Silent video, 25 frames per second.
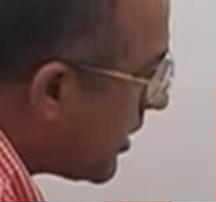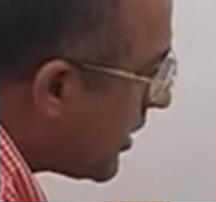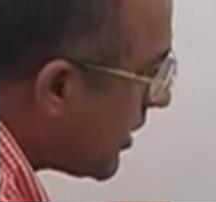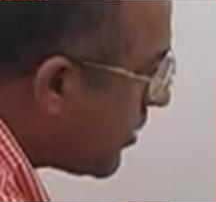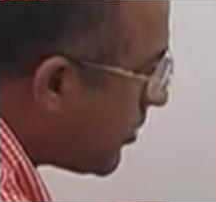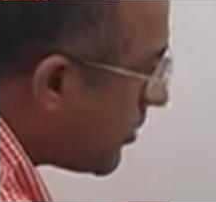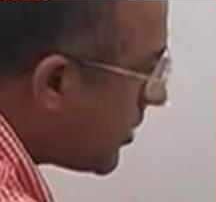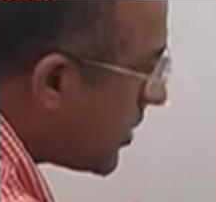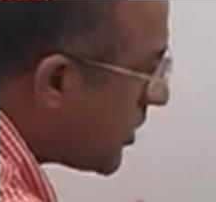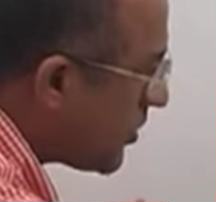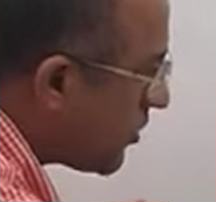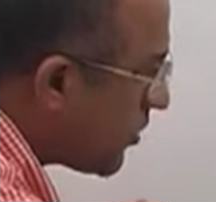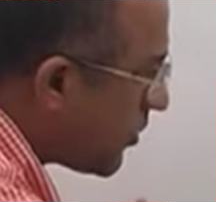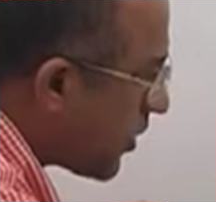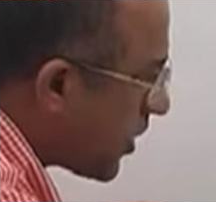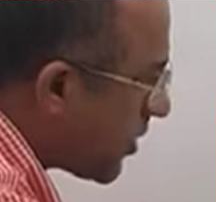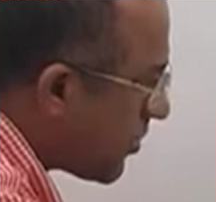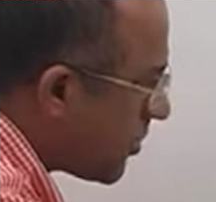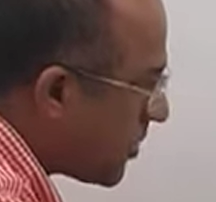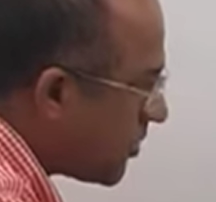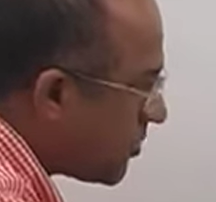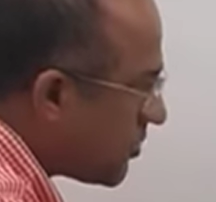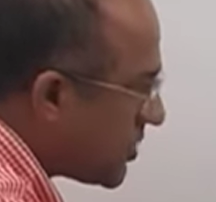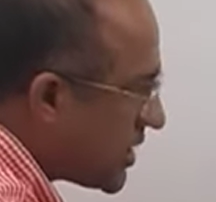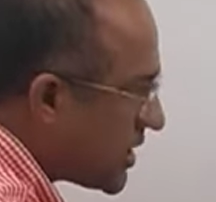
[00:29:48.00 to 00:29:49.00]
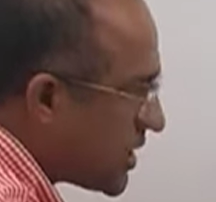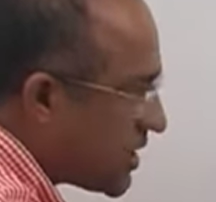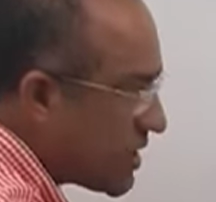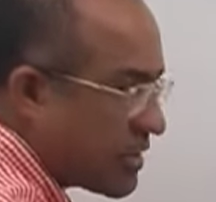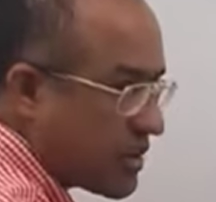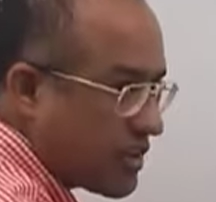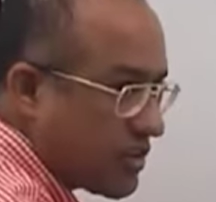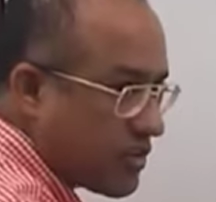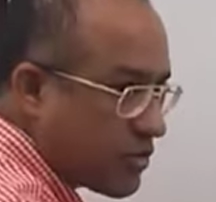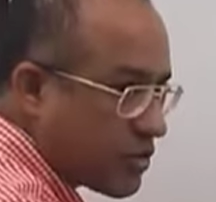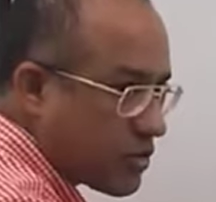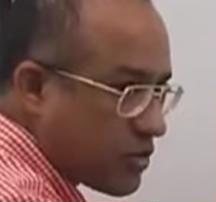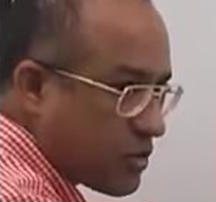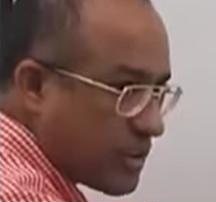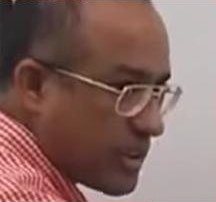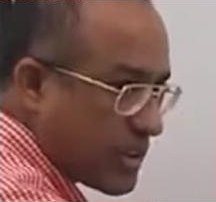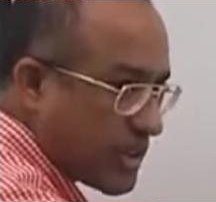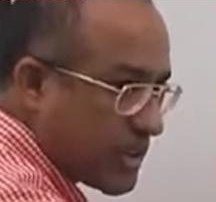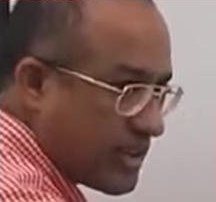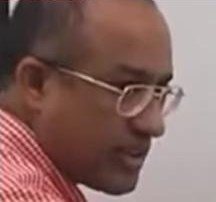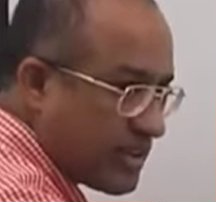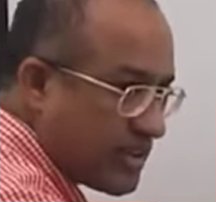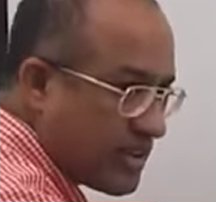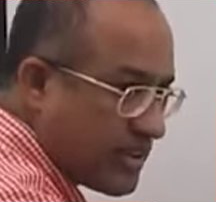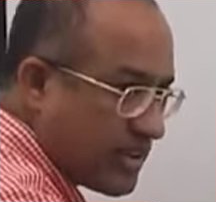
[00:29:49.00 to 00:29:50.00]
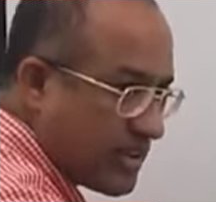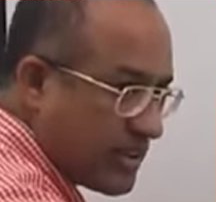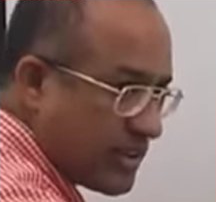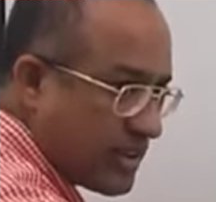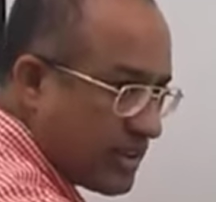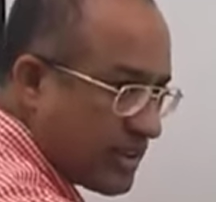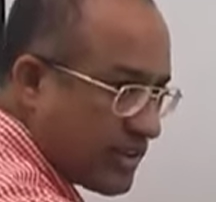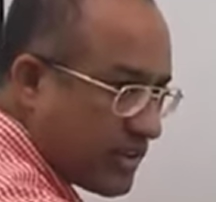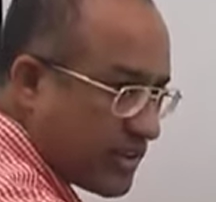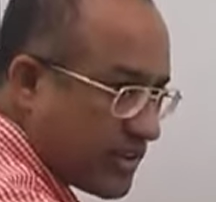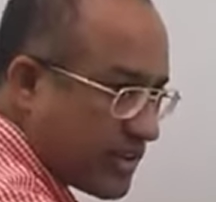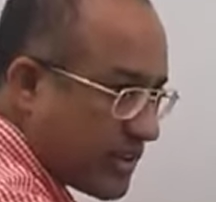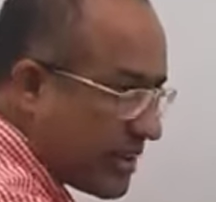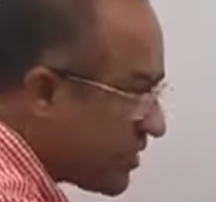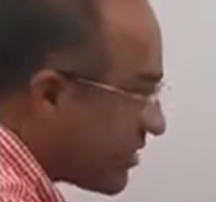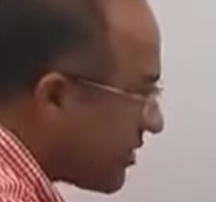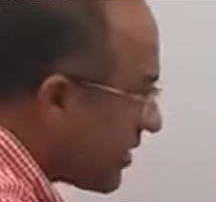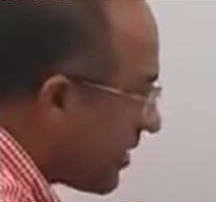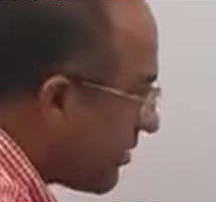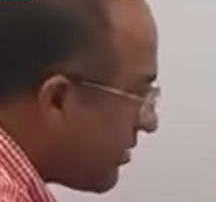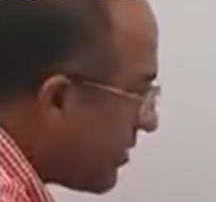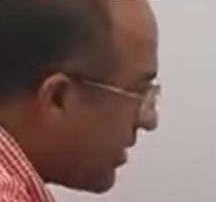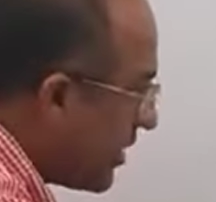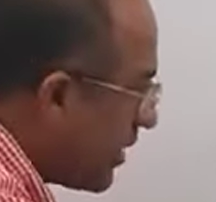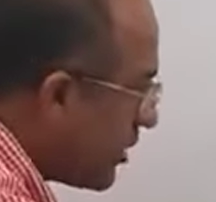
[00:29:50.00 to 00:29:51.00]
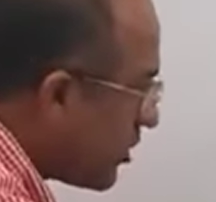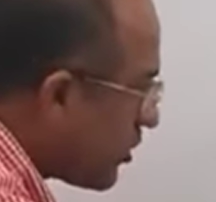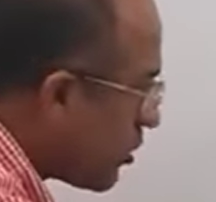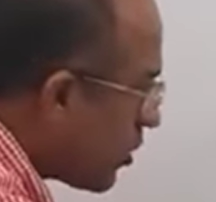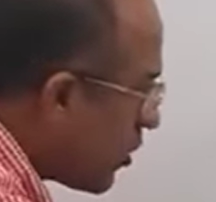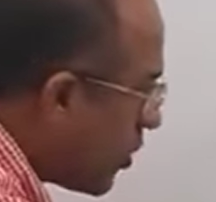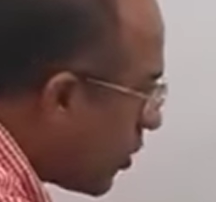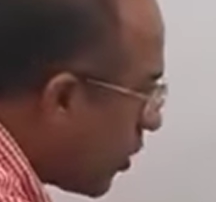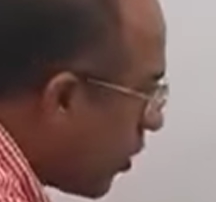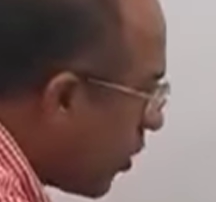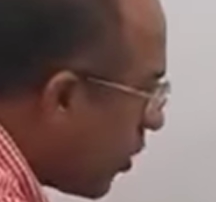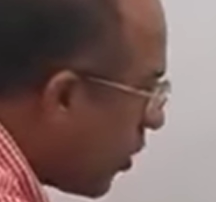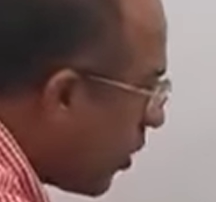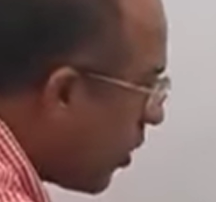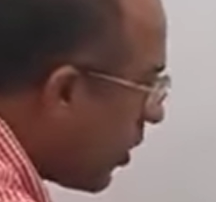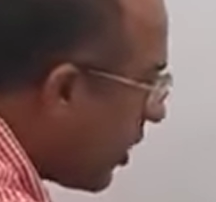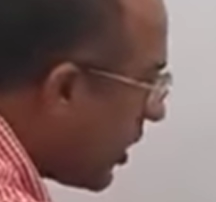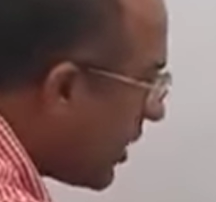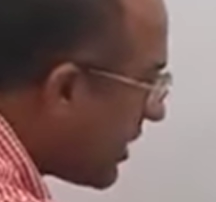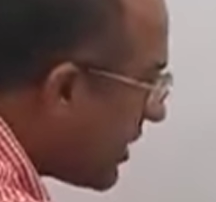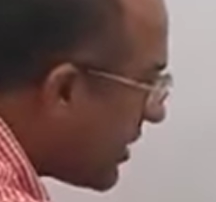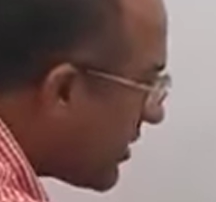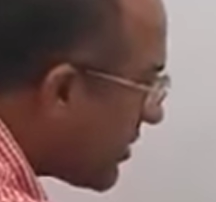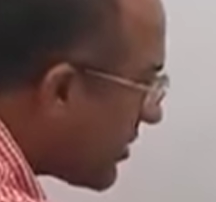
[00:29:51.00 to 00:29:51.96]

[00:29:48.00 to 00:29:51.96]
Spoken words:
in which foramen Meninges is throwing its CSF. So whole